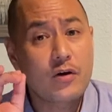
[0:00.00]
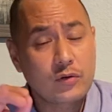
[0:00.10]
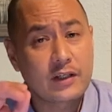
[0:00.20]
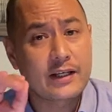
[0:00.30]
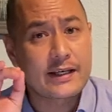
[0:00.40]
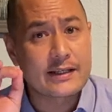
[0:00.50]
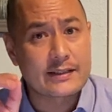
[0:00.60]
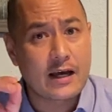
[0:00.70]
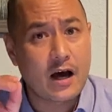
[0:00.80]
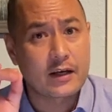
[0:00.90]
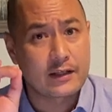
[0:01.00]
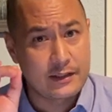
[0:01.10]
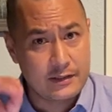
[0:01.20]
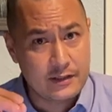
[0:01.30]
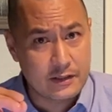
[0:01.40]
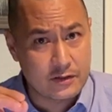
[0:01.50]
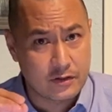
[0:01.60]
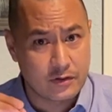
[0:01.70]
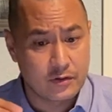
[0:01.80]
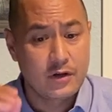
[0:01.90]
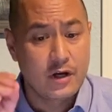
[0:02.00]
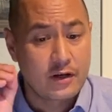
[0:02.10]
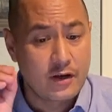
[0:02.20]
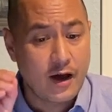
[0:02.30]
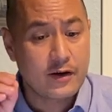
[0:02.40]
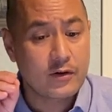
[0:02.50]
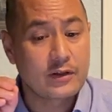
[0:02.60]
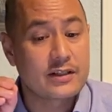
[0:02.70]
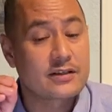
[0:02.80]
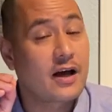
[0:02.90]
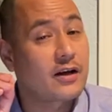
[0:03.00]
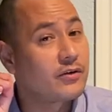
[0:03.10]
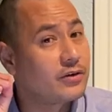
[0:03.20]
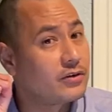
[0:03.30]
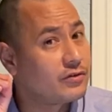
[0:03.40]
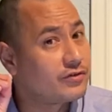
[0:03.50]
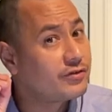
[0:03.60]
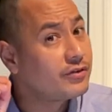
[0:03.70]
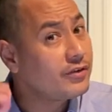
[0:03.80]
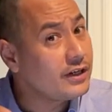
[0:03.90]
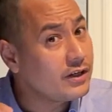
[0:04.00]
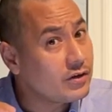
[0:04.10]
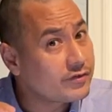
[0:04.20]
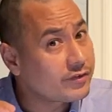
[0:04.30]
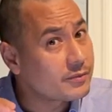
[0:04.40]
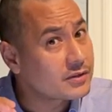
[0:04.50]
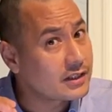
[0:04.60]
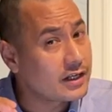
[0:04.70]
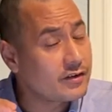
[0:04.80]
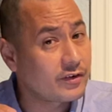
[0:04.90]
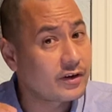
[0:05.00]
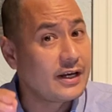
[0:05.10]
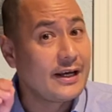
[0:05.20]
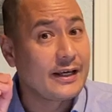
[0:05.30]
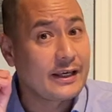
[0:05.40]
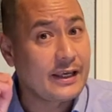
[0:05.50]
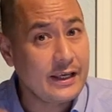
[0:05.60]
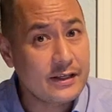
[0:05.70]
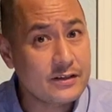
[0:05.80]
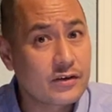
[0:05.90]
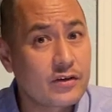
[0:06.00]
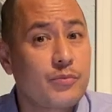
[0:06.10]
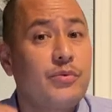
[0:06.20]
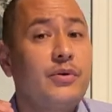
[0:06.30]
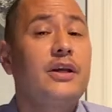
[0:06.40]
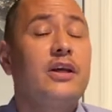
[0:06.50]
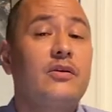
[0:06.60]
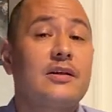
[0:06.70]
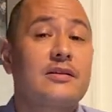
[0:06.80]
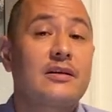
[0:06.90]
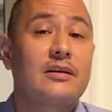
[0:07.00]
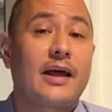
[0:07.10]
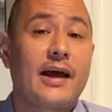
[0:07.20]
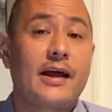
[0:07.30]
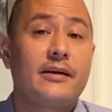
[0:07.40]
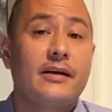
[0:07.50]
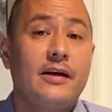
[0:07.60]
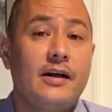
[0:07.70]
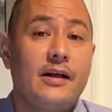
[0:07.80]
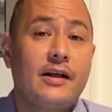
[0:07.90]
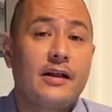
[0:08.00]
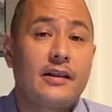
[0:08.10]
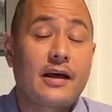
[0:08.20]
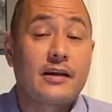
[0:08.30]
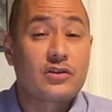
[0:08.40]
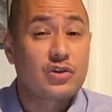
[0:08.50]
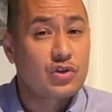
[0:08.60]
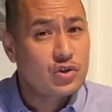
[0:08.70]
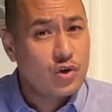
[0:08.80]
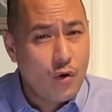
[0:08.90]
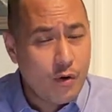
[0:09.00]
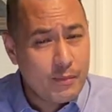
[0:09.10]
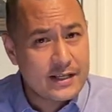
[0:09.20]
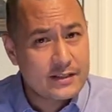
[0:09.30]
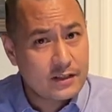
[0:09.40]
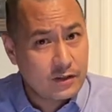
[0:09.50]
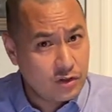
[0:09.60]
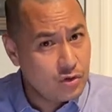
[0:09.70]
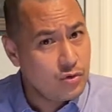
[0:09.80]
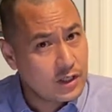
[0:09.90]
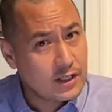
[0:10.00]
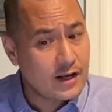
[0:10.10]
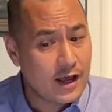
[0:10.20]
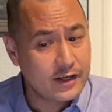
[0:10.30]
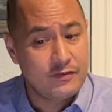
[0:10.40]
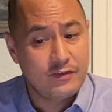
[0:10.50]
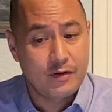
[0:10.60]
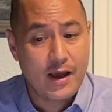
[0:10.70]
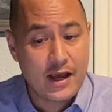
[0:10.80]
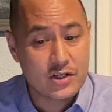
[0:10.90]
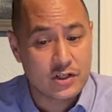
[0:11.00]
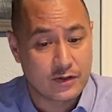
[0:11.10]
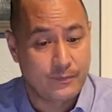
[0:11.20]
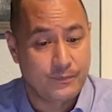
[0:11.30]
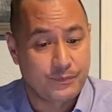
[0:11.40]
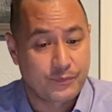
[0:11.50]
only is God listening to you, not only is God going to free you from slavery, he is going to bring you into a land that is so amazing you cannot even imagine.